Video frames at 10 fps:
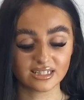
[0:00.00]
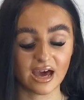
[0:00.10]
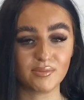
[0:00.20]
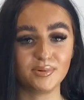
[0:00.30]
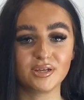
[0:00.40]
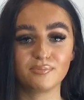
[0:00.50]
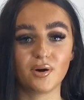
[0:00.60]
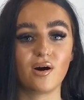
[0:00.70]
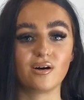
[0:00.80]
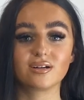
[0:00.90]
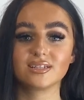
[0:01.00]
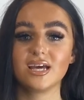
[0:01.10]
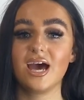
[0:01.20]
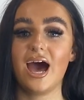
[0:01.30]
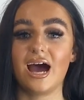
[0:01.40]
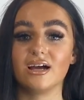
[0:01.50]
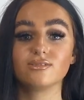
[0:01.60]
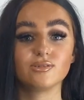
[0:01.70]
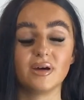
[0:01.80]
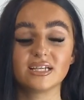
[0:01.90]
that big box, I
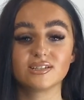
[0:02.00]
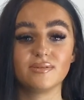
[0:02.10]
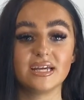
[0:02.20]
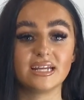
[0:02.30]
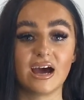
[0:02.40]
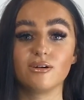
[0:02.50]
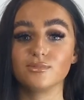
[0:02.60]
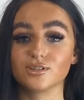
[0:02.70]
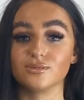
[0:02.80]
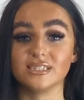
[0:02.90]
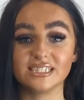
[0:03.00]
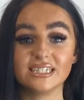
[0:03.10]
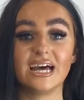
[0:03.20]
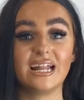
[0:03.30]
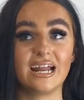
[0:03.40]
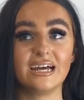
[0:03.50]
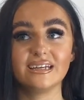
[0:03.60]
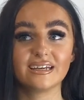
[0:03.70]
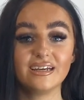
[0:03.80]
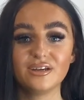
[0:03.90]
underestimated how much was in there.
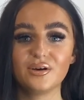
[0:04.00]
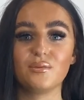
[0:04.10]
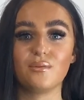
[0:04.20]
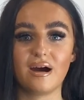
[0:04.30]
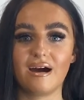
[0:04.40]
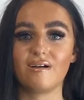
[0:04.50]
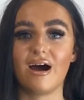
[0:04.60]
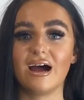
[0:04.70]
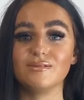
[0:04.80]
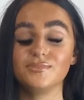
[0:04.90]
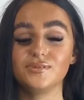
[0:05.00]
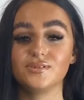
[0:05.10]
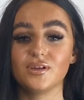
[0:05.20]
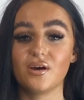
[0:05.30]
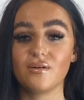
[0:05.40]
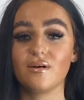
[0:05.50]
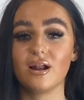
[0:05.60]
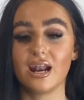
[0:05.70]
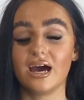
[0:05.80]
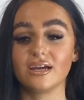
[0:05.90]
Like, Wow, I'm so
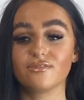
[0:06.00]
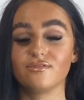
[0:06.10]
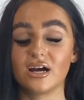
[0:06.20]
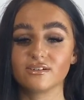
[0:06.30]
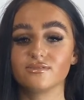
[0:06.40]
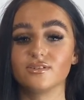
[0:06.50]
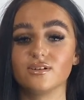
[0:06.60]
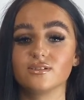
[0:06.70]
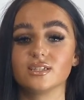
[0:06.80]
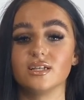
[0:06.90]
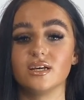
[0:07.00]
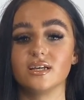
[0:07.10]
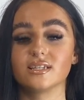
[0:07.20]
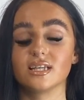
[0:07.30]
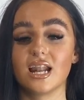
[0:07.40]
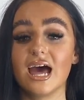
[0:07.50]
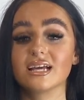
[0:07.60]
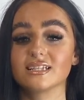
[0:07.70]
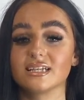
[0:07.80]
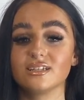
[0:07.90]
like thankful to
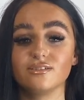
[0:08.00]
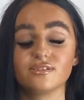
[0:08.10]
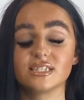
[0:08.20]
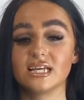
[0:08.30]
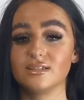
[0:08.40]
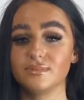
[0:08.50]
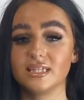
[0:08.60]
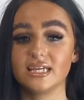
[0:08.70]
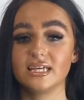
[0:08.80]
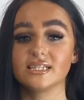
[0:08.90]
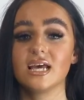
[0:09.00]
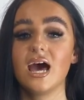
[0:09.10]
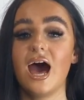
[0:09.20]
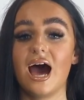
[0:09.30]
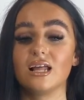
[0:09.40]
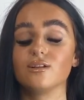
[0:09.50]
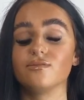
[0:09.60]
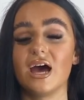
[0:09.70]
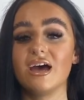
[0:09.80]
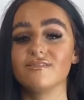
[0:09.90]
Select. Thank you for sending me these. I
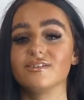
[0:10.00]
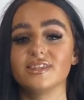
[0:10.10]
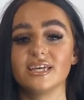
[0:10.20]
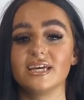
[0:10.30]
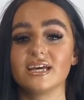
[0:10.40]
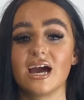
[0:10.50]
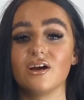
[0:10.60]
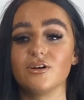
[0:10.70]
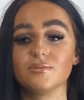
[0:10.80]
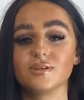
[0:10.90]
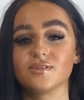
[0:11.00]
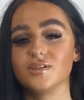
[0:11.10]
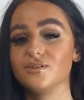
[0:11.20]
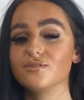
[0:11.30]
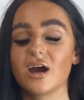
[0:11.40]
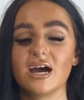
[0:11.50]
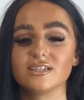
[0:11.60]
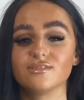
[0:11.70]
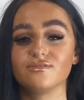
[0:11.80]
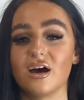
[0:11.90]
love everything. I hope that you
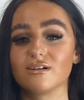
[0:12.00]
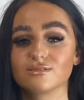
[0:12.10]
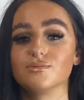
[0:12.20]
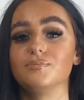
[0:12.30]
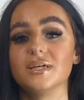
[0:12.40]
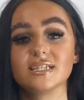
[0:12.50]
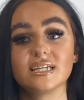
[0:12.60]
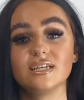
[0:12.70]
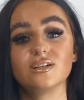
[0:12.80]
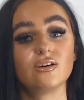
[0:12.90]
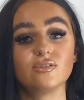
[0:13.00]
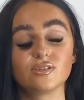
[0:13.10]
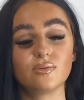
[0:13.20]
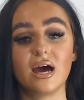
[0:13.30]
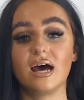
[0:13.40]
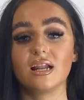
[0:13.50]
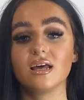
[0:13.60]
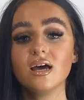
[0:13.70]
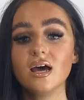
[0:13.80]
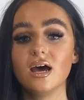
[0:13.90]
guys have found some bits that you love as well.
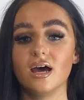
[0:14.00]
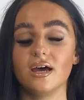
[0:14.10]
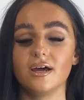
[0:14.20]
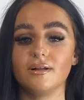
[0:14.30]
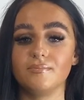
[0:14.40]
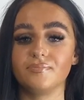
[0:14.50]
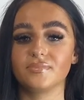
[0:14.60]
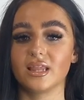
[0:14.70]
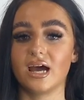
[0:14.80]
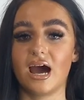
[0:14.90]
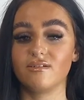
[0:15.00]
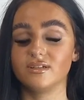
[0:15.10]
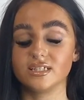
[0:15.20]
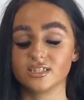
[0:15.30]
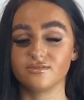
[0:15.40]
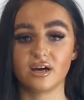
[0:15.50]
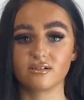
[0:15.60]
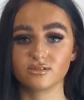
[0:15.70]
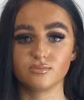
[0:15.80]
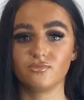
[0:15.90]
Um, like I've literally
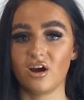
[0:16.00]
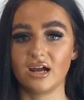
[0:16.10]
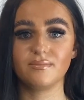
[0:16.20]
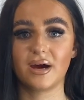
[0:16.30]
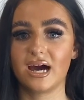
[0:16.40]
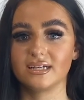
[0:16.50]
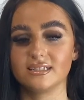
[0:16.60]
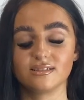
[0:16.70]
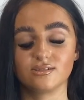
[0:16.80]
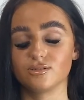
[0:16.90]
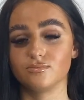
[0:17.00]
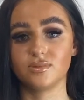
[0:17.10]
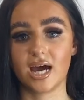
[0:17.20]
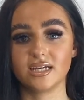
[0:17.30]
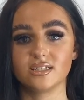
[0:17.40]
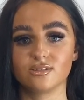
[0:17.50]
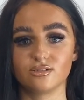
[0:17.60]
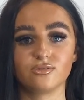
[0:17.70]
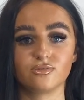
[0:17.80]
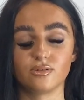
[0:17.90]
found some right bargains and some nice
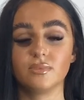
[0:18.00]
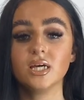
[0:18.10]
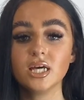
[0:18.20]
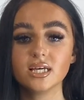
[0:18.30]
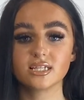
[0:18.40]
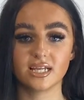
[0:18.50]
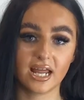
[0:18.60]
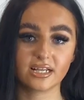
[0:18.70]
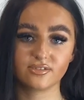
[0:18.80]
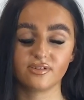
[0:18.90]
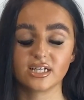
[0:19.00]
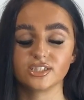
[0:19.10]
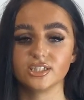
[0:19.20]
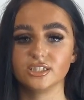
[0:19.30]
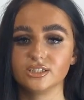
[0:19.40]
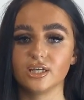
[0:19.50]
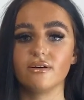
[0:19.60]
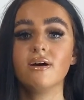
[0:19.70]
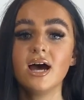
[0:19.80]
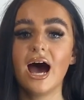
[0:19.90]
stuff from Select Fashion.
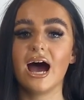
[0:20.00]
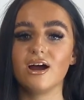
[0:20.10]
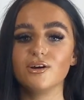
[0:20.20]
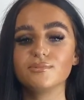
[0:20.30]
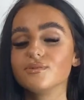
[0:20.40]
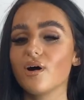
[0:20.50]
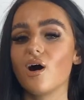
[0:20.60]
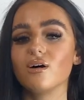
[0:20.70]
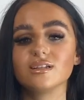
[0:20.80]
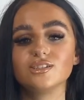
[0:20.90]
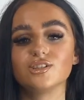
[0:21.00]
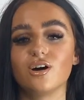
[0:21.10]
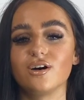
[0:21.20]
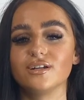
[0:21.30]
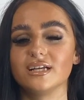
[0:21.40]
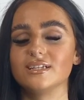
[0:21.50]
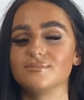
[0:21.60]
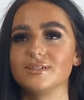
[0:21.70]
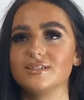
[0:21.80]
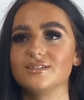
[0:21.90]
So I hope you all enjoyed and it's
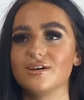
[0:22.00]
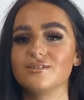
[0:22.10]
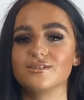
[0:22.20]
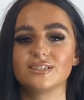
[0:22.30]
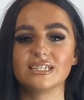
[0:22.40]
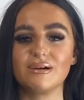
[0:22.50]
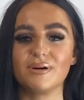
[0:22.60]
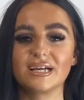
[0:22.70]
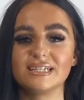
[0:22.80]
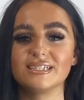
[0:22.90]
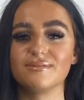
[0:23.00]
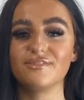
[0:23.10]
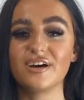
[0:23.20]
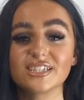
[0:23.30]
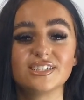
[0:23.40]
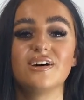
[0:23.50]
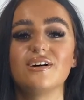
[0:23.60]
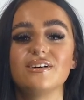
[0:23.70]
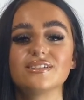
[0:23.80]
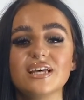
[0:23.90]
been so good to get back into my fashion
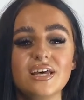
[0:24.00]
hauls.